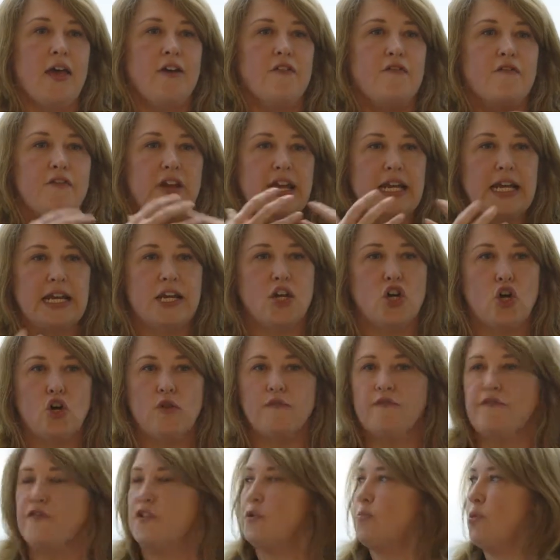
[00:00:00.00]
feeling
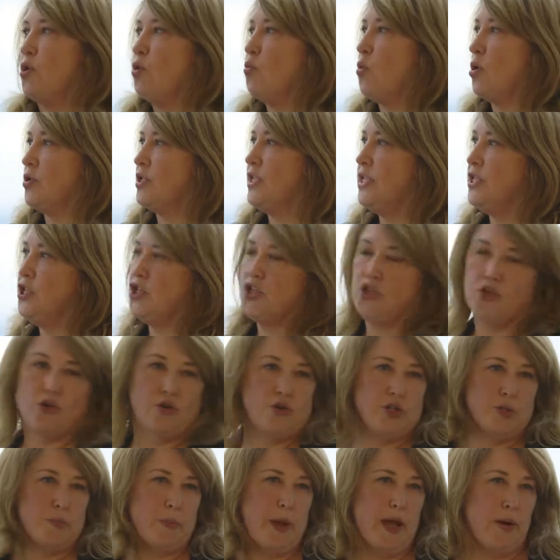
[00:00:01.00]
comfortable wanting to
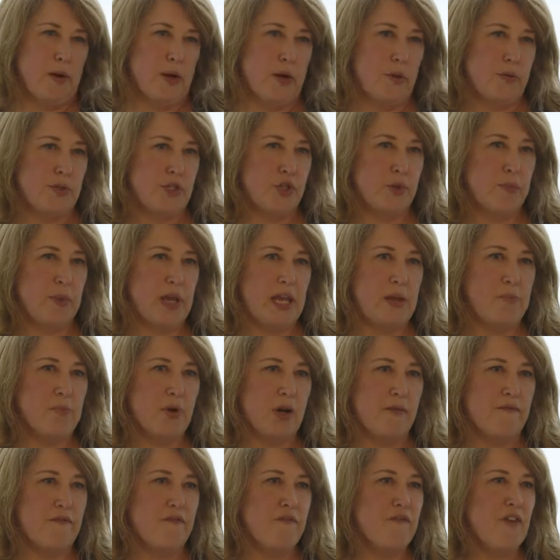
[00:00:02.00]
talk to
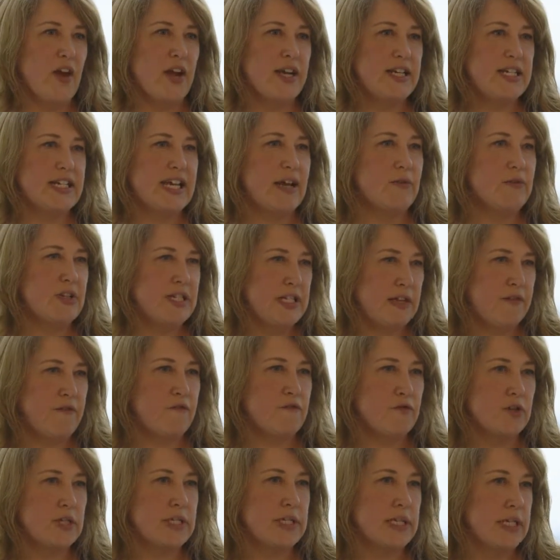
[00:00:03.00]
people and find out the
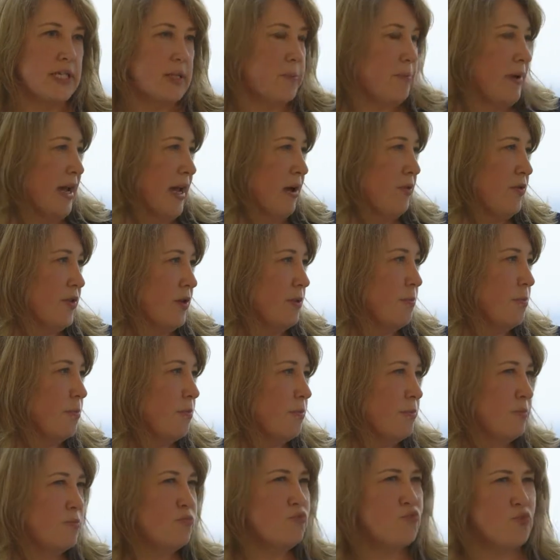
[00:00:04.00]
differences about them,
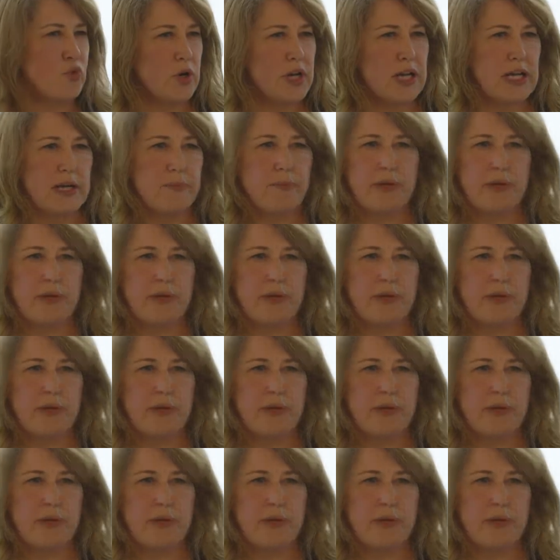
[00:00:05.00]
really